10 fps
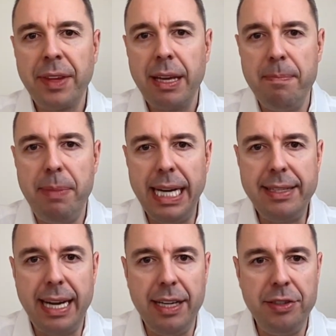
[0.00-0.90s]

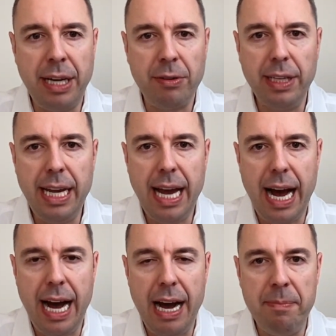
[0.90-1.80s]
but generally
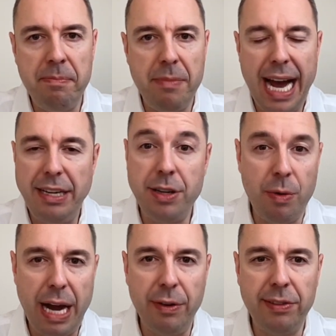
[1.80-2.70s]
I
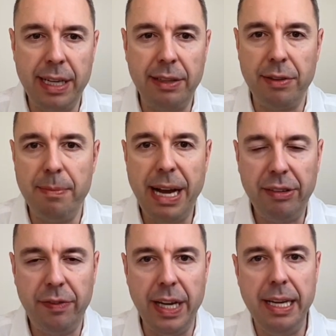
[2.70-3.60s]
don't always think they're the
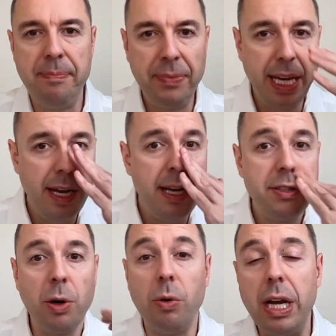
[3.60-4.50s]
best fit.
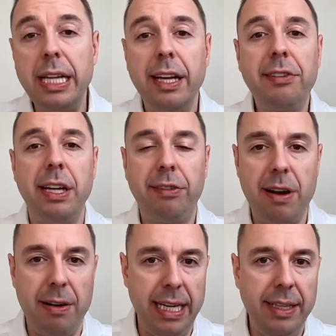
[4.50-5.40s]
So let's get
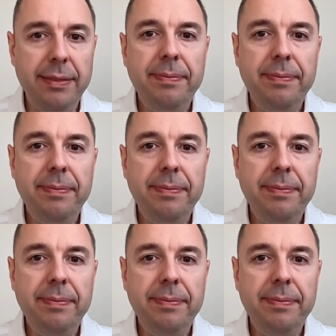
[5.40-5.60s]
started.